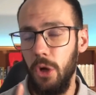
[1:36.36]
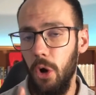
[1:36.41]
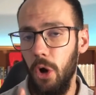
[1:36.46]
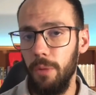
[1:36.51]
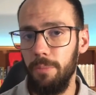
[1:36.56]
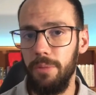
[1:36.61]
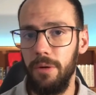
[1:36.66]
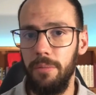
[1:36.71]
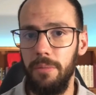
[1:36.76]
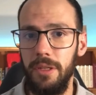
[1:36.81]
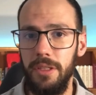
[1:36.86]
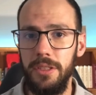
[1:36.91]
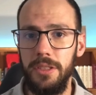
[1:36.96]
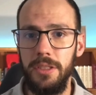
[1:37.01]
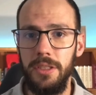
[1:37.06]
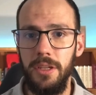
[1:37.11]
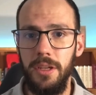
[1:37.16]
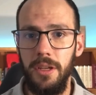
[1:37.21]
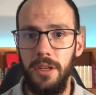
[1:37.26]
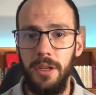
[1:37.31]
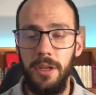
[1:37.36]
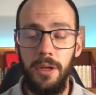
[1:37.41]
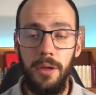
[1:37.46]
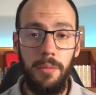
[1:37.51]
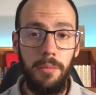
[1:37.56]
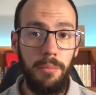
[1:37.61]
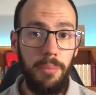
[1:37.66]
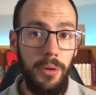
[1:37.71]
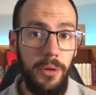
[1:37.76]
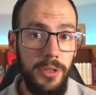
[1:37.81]
God permits.
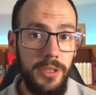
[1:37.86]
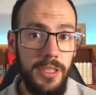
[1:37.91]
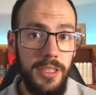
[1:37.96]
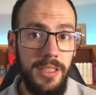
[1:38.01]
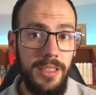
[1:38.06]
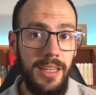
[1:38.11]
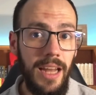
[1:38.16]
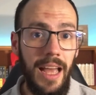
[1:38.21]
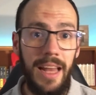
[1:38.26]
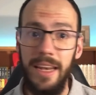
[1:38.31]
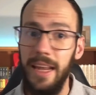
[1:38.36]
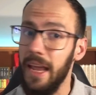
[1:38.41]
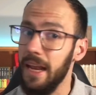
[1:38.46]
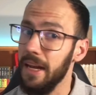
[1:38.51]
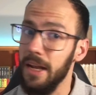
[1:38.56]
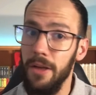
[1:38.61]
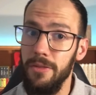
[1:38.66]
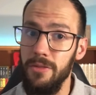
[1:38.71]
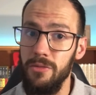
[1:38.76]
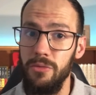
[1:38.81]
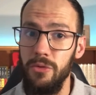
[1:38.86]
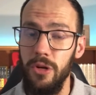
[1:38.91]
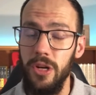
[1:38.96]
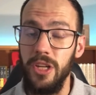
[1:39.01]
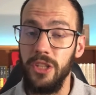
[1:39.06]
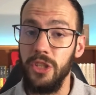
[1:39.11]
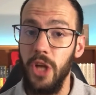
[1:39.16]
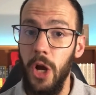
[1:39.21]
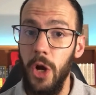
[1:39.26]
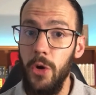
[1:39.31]
Putin and any other ruler
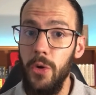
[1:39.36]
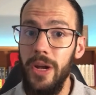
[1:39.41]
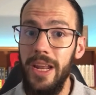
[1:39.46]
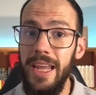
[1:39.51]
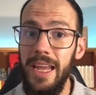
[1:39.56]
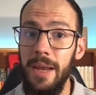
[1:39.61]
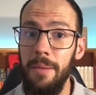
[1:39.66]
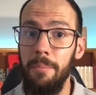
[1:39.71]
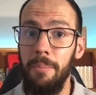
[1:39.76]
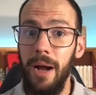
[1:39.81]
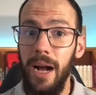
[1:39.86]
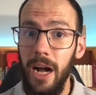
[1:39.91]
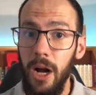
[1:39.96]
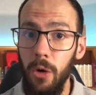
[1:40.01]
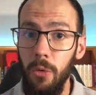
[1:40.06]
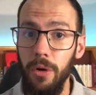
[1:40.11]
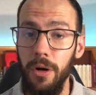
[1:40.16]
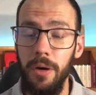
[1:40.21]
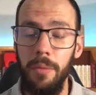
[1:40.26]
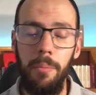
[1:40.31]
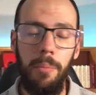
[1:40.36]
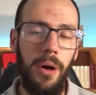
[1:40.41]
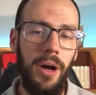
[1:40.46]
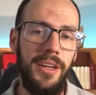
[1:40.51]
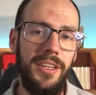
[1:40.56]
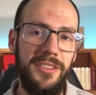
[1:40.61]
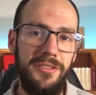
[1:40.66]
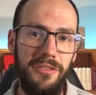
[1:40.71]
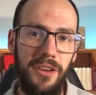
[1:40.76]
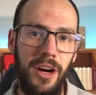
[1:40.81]
is only in power by
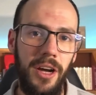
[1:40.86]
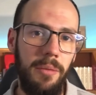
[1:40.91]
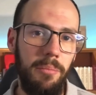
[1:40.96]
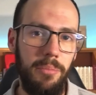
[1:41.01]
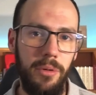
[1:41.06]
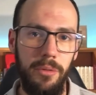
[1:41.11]
divine